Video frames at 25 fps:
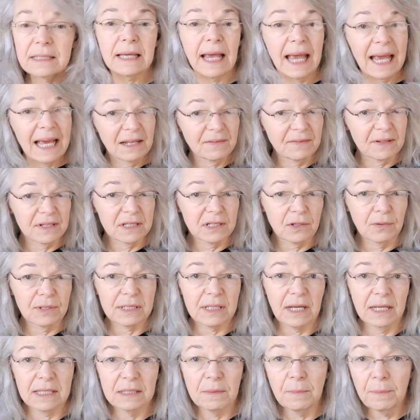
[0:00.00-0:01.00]
canvas, so it's
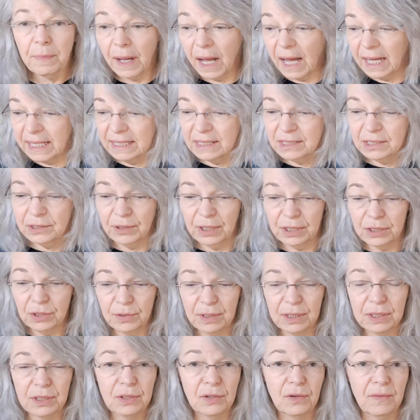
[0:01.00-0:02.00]
got some body to it, and you
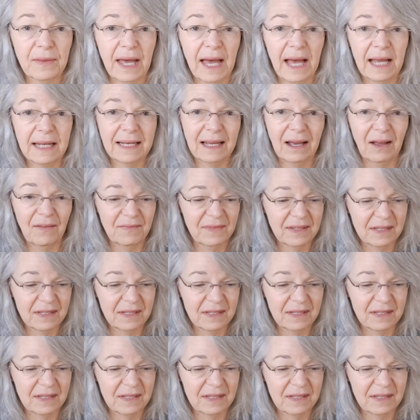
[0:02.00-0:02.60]
can do that. Now,